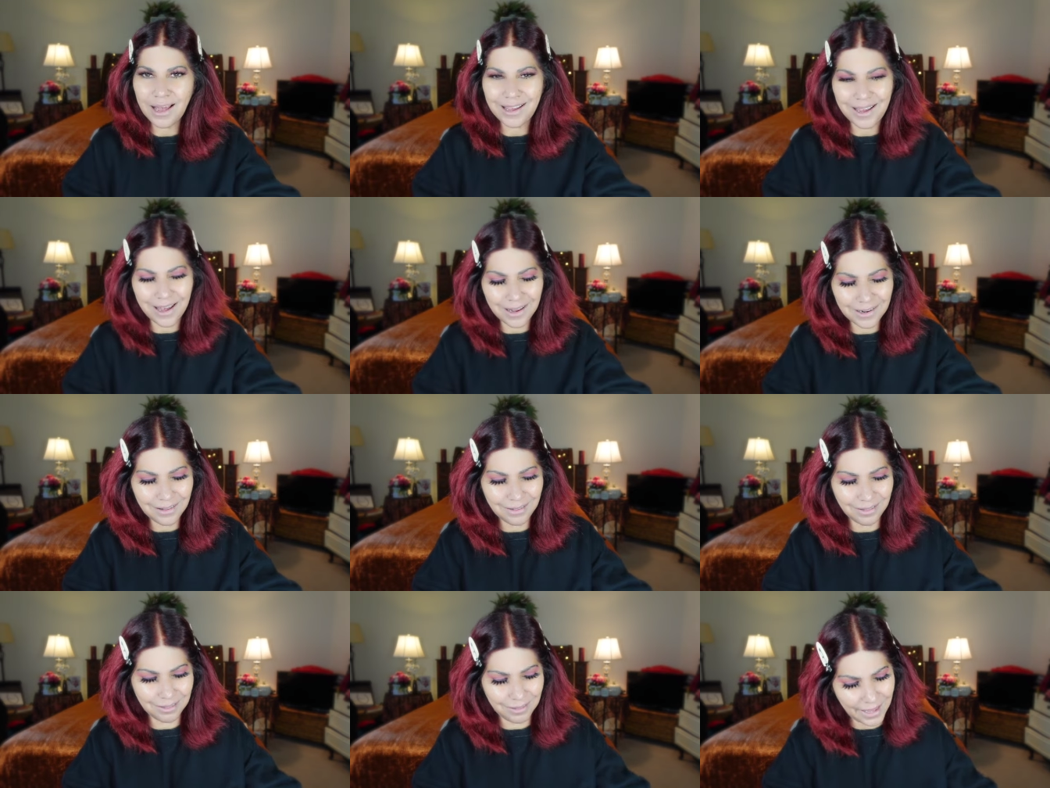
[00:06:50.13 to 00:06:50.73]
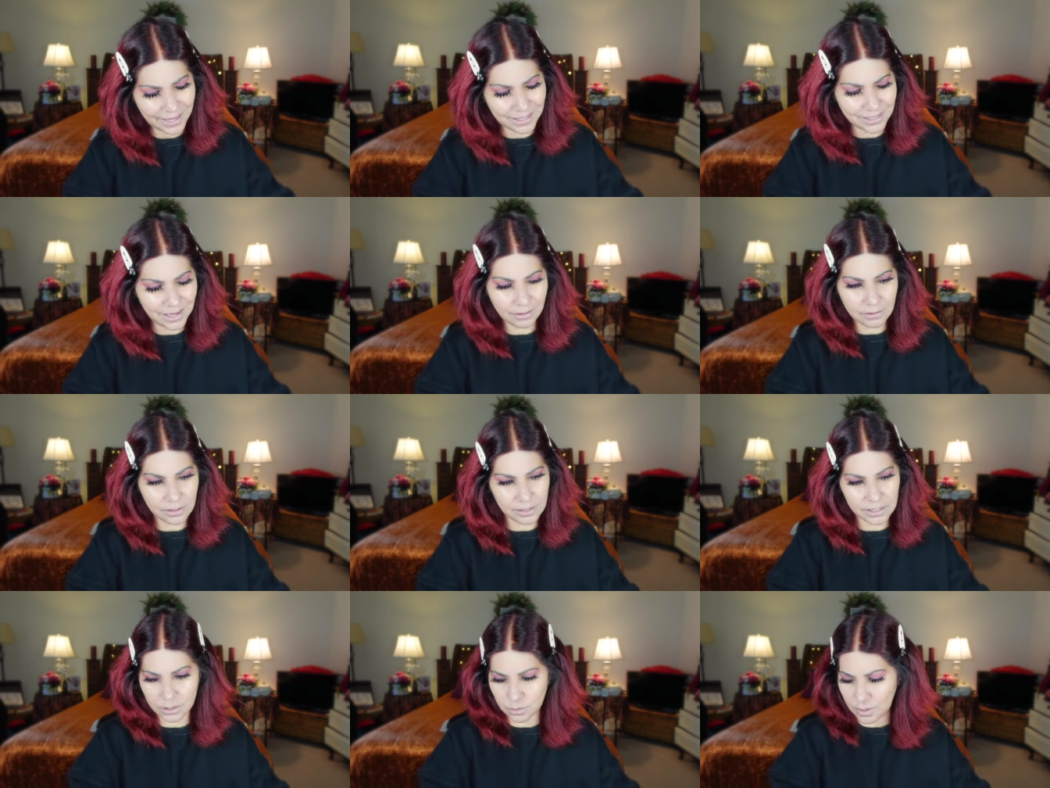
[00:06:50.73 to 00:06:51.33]
I kind of like
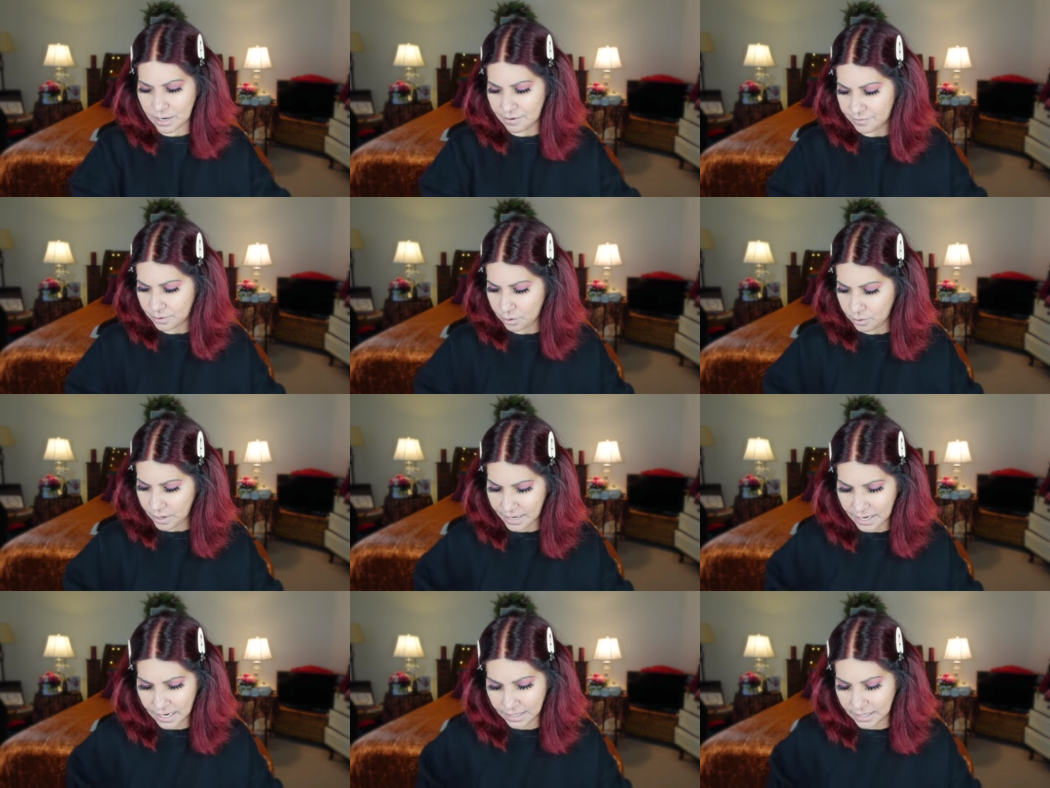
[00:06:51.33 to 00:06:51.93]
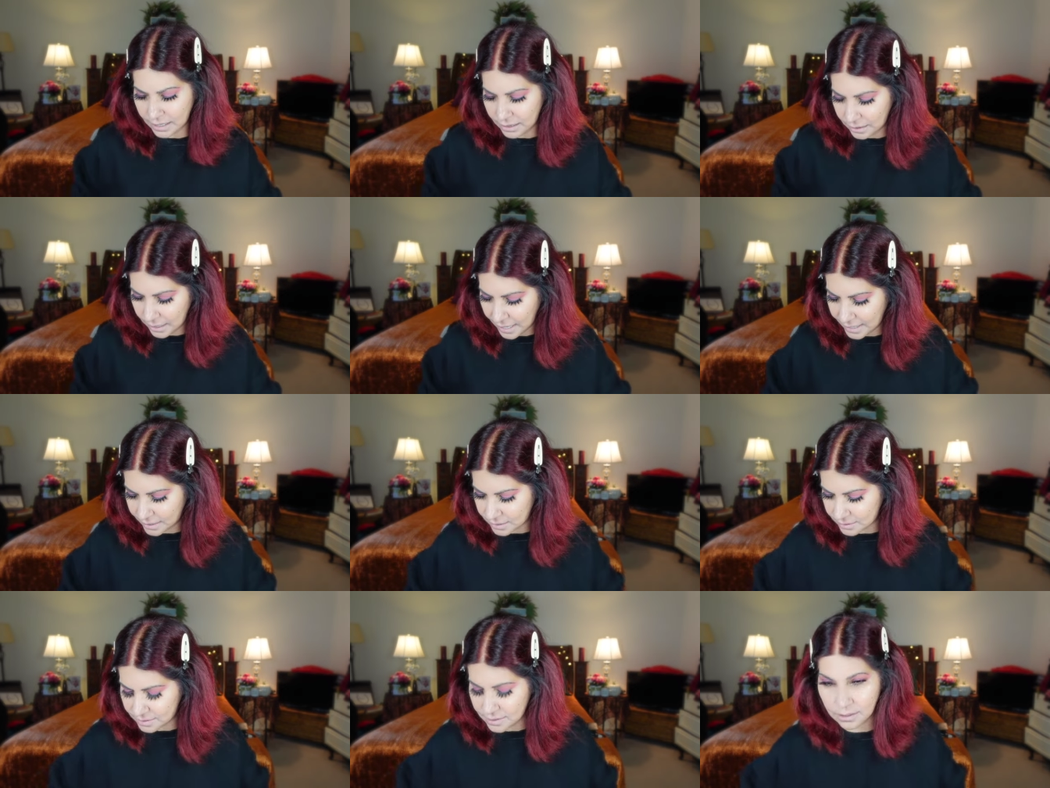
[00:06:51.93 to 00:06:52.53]
Taylor Swift, or I kind of
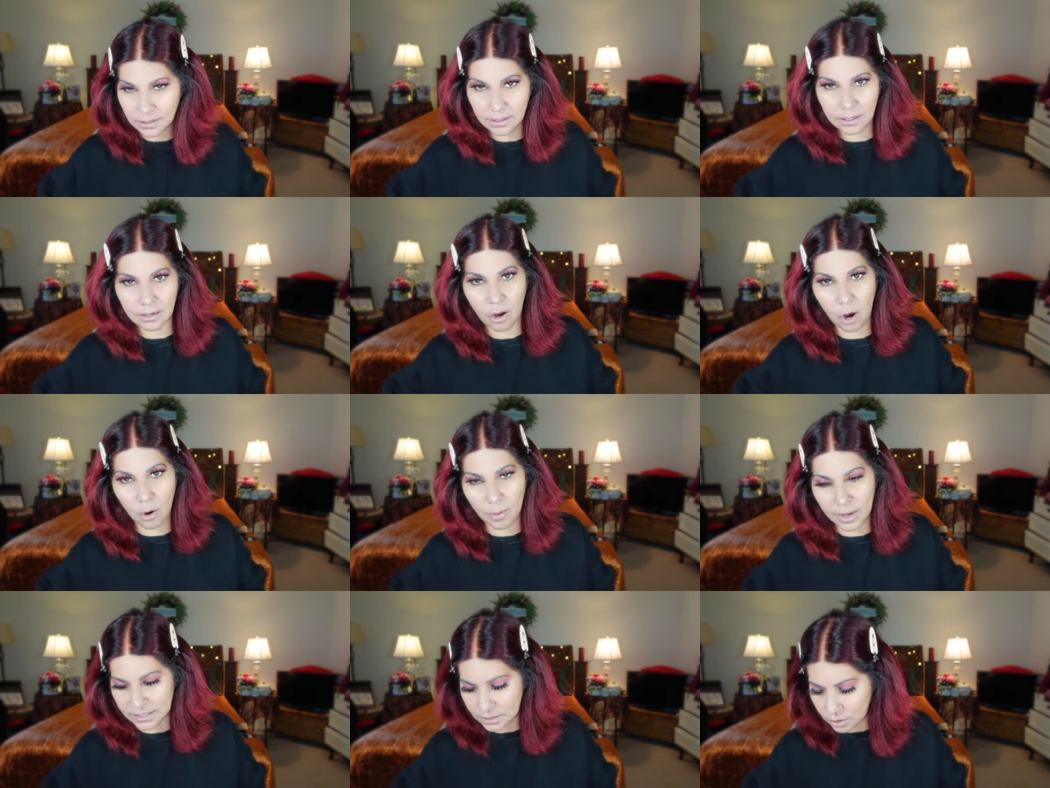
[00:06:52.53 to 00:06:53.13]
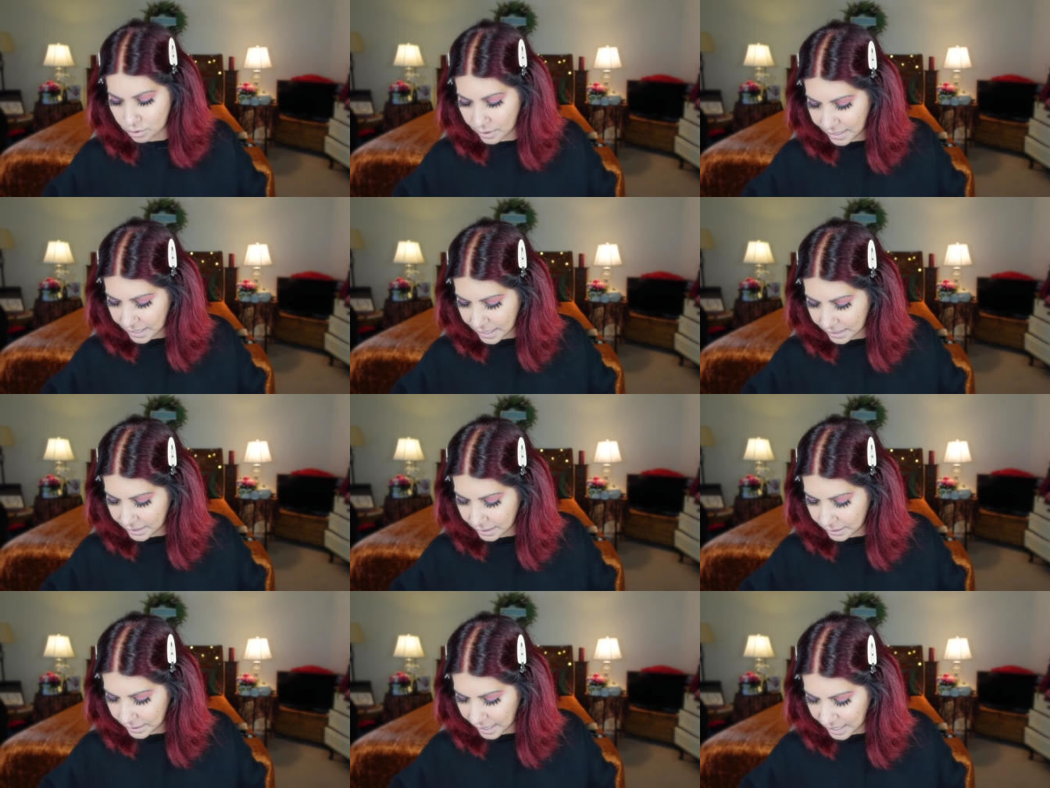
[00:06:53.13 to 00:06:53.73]
like Selena Gomez, or I
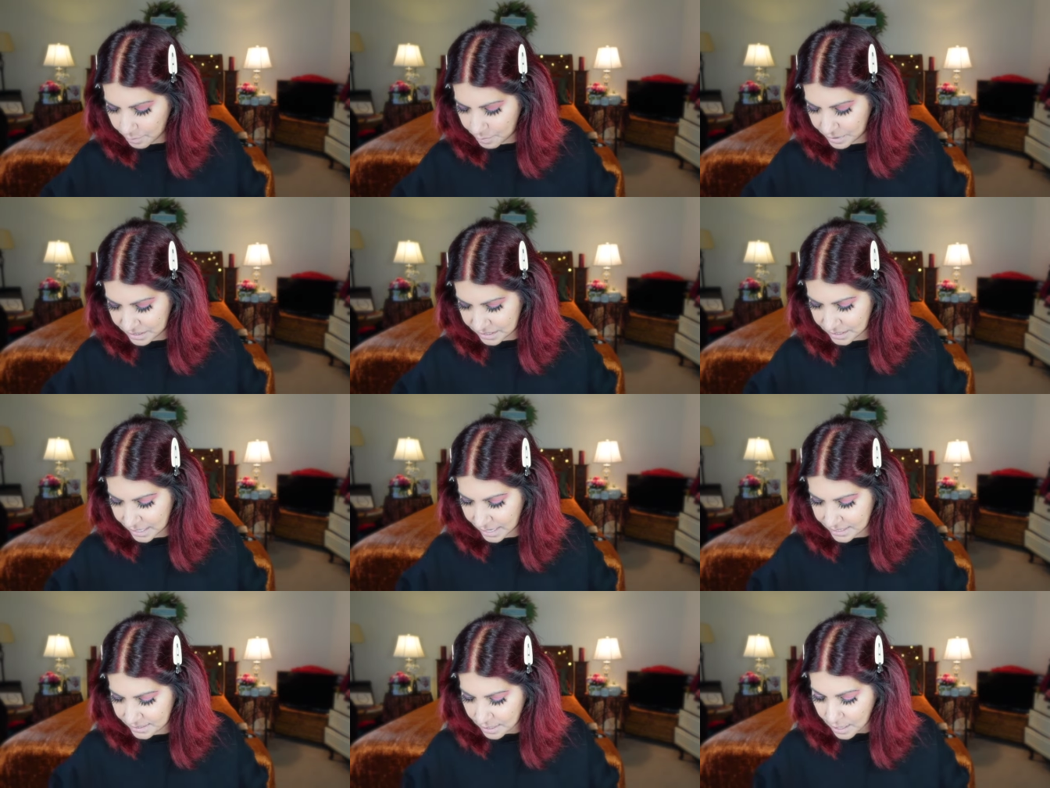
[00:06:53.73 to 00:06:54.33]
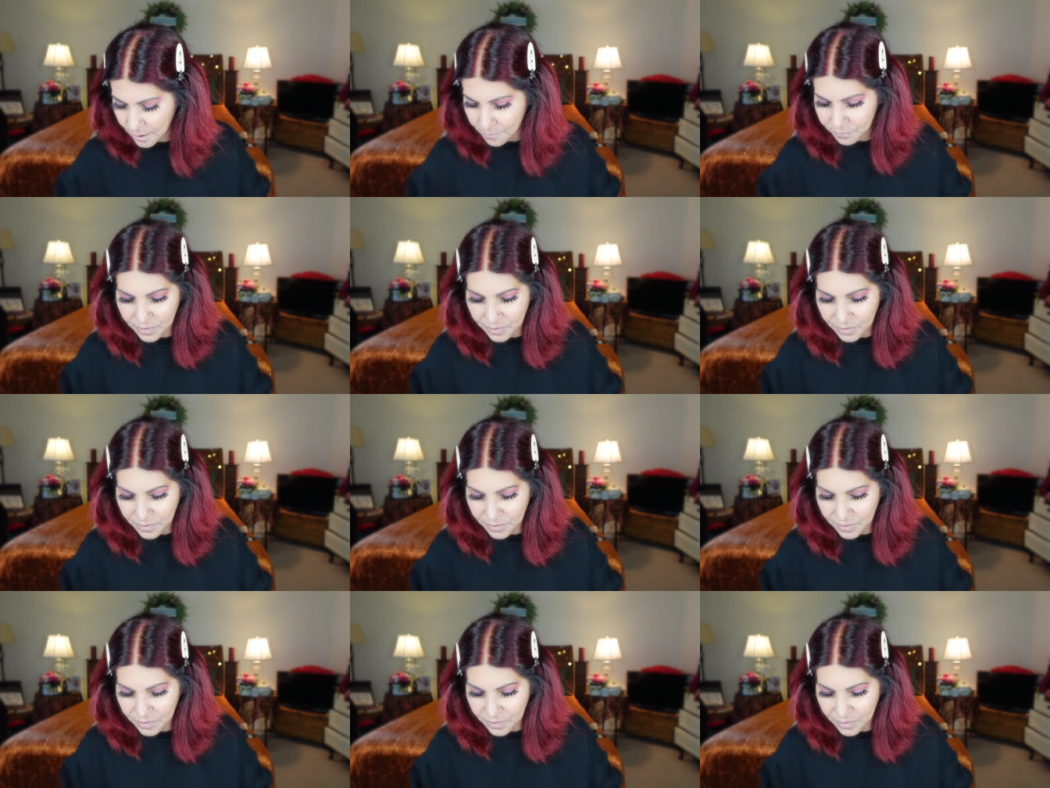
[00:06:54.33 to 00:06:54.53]
kind of like BTS.